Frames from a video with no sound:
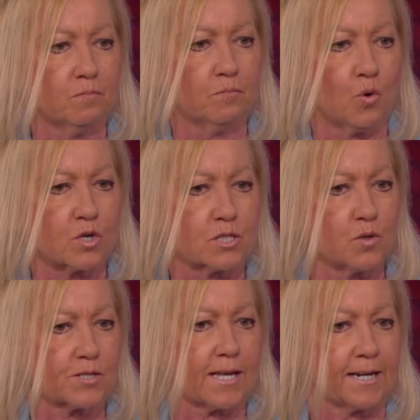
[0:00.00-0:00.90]
more
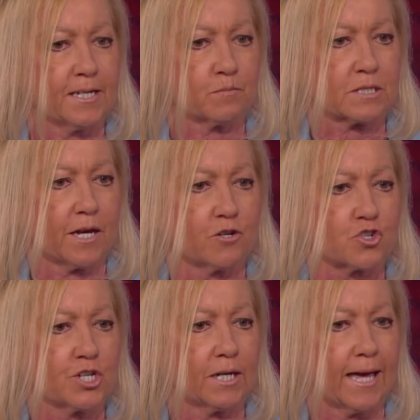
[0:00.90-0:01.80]
suicide attempts later,
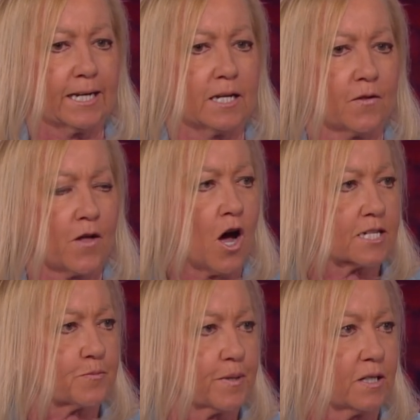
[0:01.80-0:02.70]
she landed in the
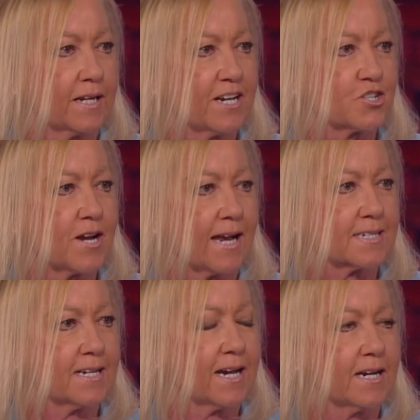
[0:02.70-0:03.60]
hospital at age
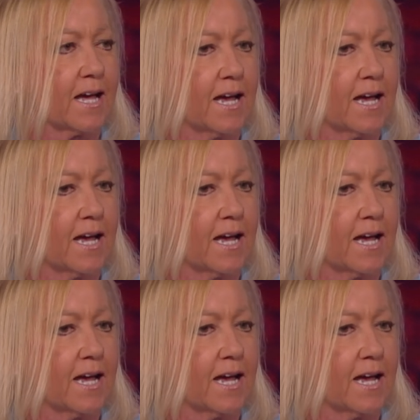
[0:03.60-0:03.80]
19,